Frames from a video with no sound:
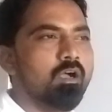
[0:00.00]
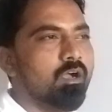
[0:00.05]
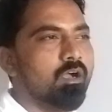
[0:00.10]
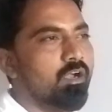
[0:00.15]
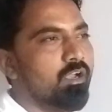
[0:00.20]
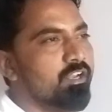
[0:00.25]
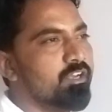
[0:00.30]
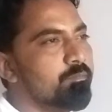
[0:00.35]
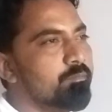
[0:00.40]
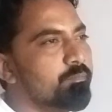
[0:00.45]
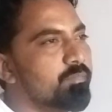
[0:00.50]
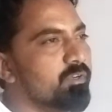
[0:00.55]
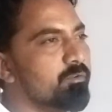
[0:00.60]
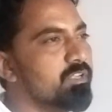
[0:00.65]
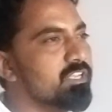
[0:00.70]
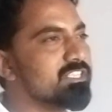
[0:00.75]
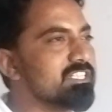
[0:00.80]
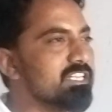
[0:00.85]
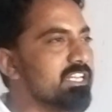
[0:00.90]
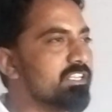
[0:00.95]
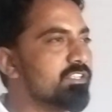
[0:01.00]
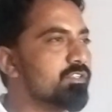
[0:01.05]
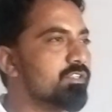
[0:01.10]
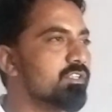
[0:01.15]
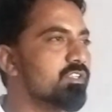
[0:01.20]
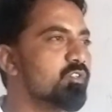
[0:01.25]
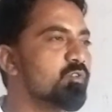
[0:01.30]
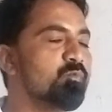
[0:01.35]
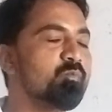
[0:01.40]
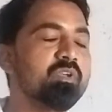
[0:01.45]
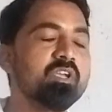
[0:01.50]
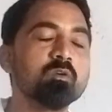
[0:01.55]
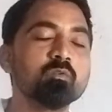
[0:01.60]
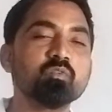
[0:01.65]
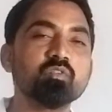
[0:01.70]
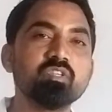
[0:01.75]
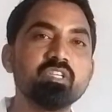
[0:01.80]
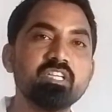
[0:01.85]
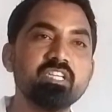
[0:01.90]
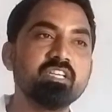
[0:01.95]
In previous lectures, we
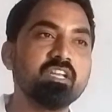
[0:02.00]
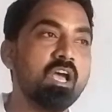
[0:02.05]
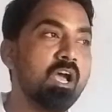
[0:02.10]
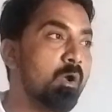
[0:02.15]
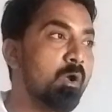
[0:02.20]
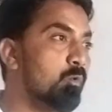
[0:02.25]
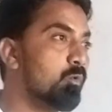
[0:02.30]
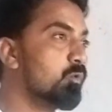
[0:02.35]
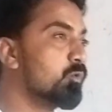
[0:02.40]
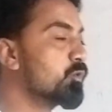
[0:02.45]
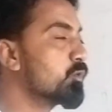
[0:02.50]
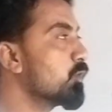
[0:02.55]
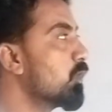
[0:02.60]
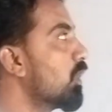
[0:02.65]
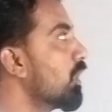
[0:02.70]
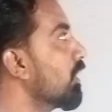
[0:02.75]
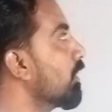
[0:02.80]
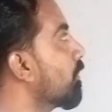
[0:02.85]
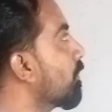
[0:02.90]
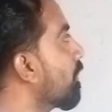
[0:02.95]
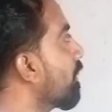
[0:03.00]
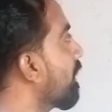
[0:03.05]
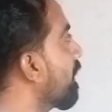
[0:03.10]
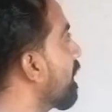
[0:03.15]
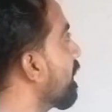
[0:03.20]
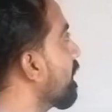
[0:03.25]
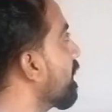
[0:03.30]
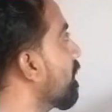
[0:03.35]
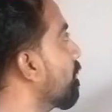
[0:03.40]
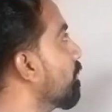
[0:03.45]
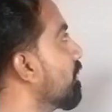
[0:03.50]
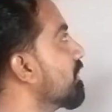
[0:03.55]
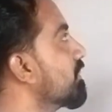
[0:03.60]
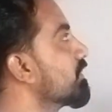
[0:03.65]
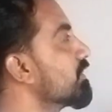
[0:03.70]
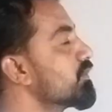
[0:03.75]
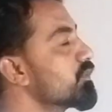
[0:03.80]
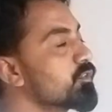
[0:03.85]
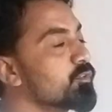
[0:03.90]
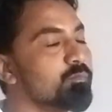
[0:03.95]
have seen how to solve quadratic
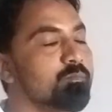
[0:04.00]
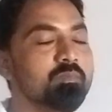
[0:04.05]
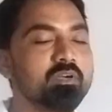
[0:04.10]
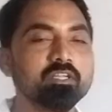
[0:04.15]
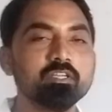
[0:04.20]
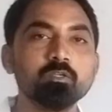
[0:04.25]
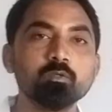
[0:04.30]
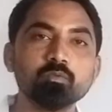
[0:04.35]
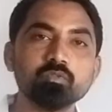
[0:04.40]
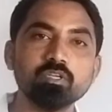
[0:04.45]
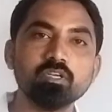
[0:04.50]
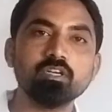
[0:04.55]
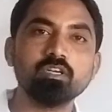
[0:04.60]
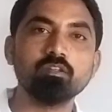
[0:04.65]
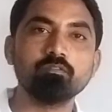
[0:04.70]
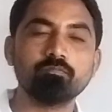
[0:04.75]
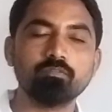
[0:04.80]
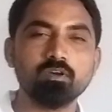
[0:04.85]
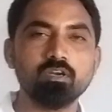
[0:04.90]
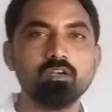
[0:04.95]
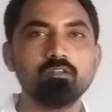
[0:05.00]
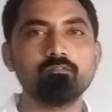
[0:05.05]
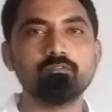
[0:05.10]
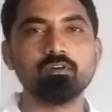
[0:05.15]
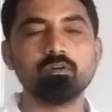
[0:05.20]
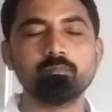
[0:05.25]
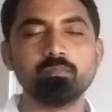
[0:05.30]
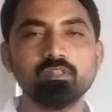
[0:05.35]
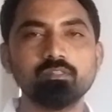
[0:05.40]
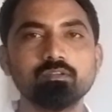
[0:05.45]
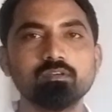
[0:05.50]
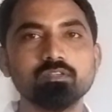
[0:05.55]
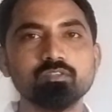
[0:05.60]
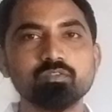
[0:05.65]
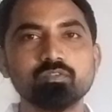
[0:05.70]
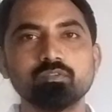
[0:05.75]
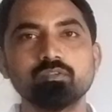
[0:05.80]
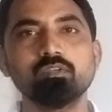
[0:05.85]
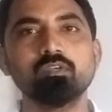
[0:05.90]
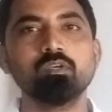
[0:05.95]
equations by using different
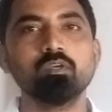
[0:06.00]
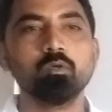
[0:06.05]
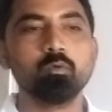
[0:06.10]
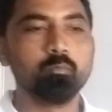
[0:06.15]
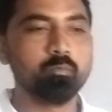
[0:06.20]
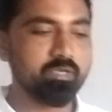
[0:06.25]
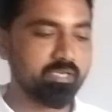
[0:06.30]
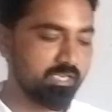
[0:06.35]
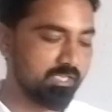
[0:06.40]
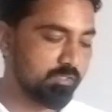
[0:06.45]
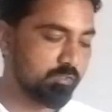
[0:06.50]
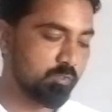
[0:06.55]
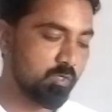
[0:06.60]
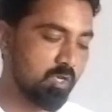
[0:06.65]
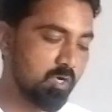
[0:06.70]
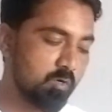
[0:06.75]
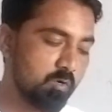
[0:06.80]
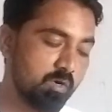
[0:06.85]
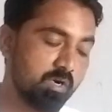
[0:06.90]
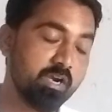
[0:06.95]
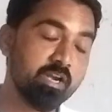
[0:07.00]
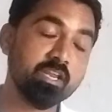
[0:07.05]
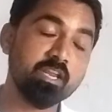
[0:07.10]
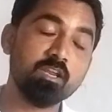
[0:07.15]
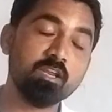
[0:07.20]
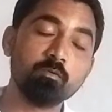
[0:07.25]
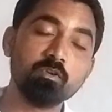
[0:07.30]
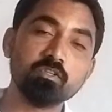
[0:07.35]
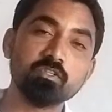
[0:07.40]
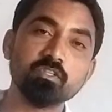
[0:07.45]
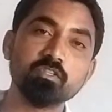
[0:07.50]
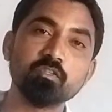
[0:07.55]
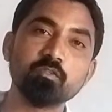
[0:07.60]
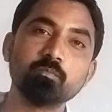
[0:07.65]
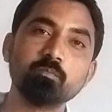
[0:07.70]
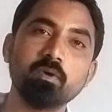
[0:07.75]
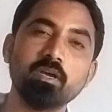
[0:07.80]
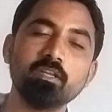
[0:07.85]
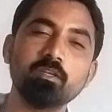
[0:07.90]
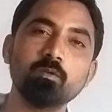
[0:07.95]
methods. We can solve quadratic
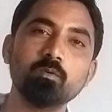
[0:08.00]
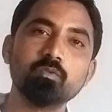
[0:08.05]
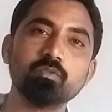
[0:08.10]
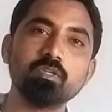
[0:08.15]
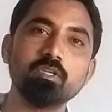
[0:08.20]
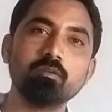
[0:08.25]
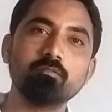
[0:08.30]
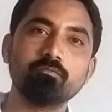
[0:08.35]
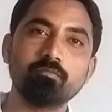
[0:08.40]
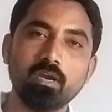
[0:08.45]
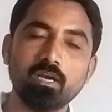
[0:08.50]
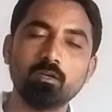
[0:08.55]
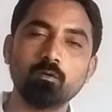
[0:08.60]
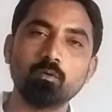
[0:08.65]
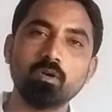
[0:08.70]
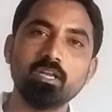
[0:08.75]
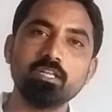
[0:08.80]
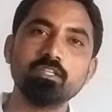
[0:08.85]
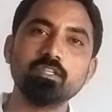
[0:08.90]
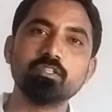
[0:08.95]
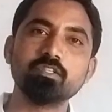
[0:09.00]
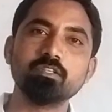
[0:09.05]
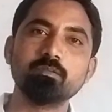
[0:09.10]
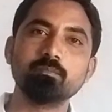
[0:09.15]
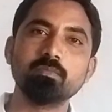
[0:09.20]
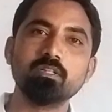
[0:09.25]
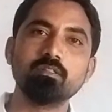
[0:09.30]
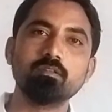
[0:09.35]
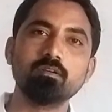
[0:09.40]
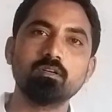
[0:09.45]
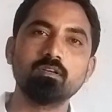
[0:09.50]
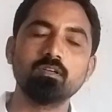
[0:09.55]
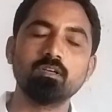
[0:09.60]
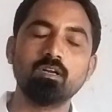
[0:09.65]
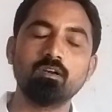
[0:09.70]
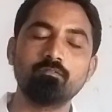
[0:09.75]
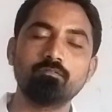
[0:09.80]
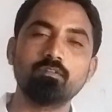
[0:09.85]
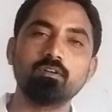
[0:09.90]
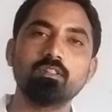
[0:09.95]
equations by using factorization
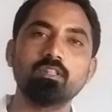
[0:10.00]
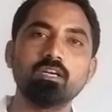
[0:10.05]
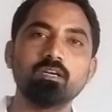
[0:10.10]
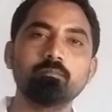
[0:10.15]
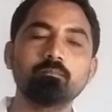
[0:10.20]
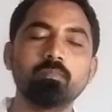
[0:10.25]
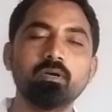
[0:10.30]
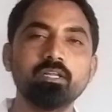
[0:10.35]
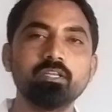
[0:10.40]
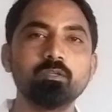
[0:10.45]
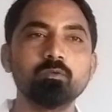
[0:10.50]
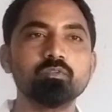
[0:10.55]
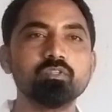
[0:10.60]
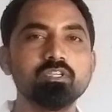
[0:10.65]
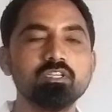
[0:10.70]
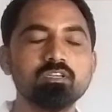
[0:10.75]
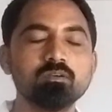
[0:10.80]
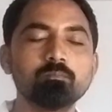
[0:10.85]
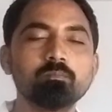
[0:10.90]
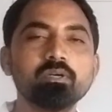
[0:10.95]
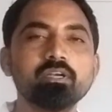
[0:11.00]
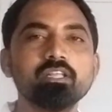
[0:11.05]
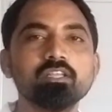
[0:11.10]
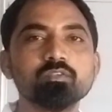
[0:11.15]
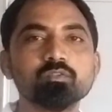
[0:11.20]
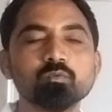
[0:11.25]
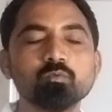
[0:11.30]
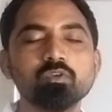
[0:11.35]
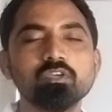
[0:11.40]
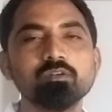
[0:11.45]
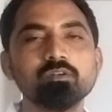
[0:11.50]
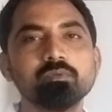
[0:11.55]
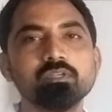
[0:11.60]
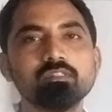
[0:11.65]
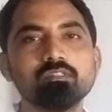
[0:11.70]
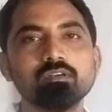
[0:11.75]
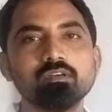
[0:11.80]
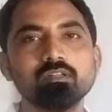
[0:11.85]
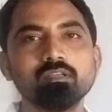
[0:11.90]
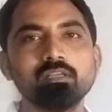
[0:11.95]
method, after that by using completing square
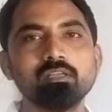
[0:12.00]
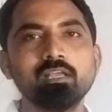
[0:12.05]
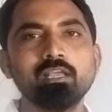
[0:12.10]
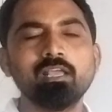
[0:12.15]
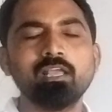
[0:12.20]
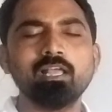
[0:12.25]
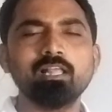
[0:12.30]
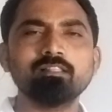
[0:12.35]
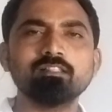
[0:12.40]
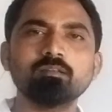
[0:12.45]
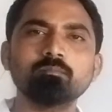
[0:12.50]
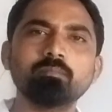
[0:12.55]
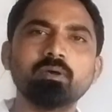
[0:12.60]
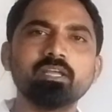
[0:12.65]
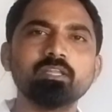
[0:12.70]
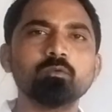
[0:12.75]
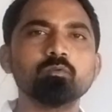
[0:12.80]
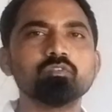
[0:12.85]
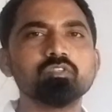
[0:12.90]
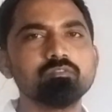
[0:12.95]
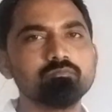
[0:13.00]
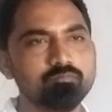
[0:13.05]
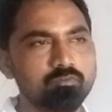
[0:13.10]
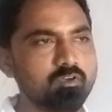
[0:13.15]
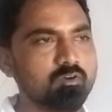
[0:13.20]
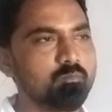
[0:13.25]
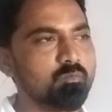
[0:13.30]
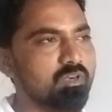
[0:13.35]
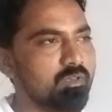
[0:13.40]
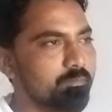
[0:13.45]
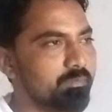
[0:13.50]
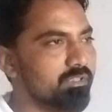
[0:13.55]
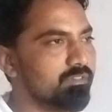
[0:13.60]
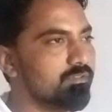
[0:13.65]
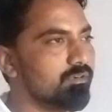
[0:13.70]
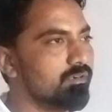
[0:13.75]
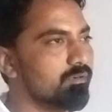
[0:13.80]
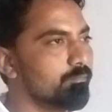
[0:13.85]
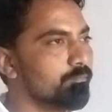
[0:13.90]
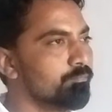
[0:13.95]
method, and then by using formula
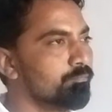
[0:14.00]
method.